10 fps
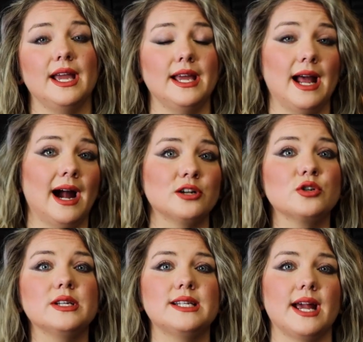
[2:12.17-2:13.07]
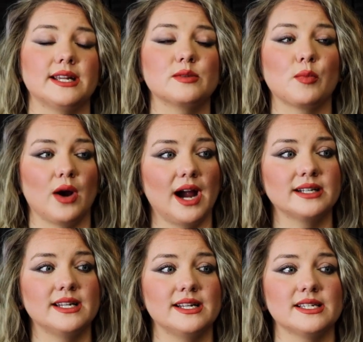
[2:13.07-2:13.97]
it actually takes
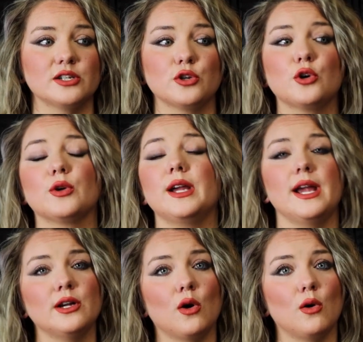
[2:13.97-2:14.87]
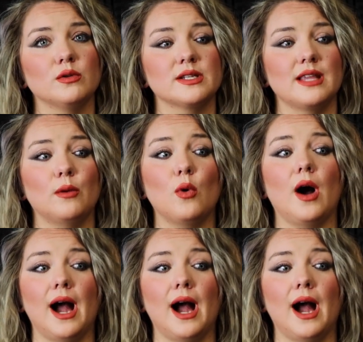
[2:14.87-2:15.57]
practice to create goals that will